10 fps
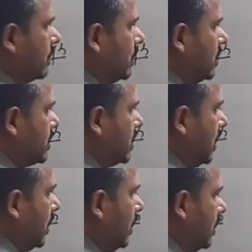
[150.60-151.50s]
this
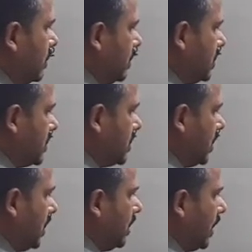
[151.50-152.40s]
C
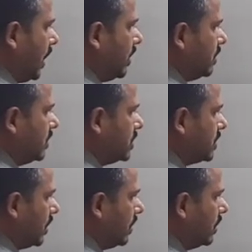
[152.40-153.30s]
and this
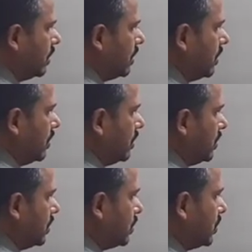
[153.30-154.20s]
C.
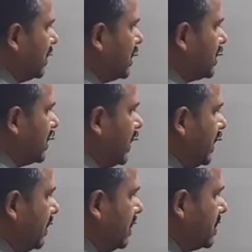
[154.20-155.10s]
So this C
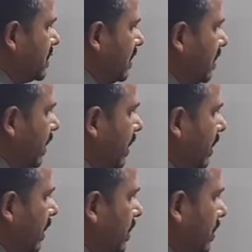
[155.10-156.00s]
and this C be
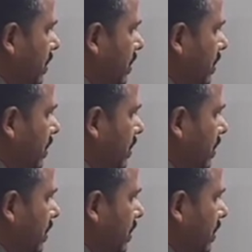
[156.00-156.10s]
connected